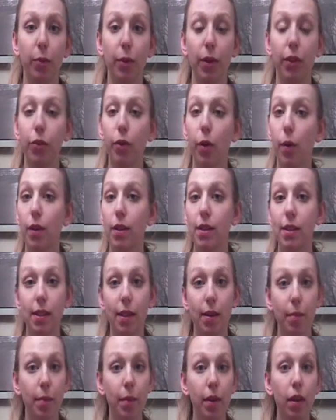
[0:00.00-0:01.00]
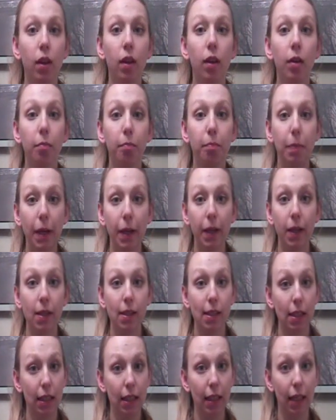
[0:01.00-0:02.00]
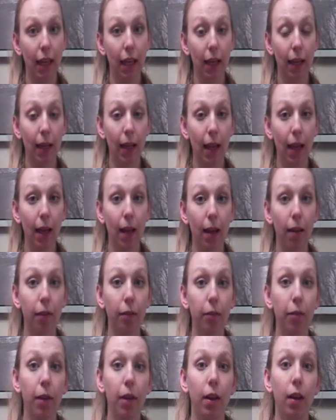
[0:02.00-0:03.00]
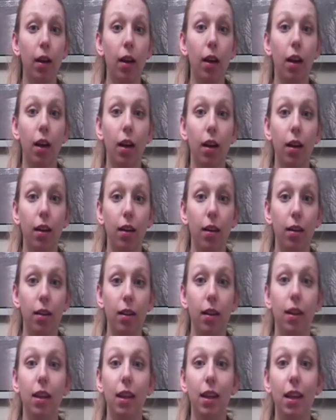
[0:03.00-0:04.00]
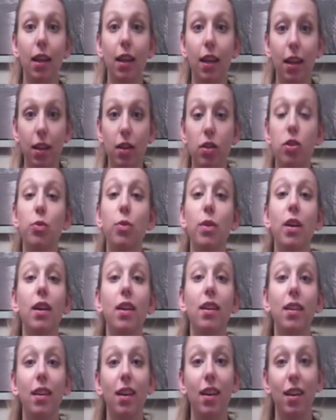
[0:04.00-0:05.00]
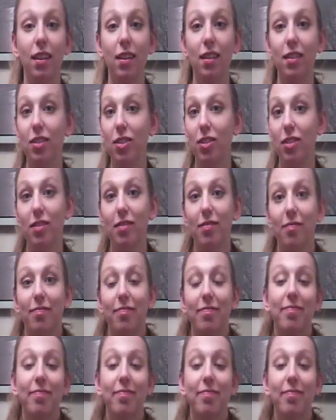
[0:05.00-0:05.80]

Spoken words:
We throw in some berries that he can have into it, and just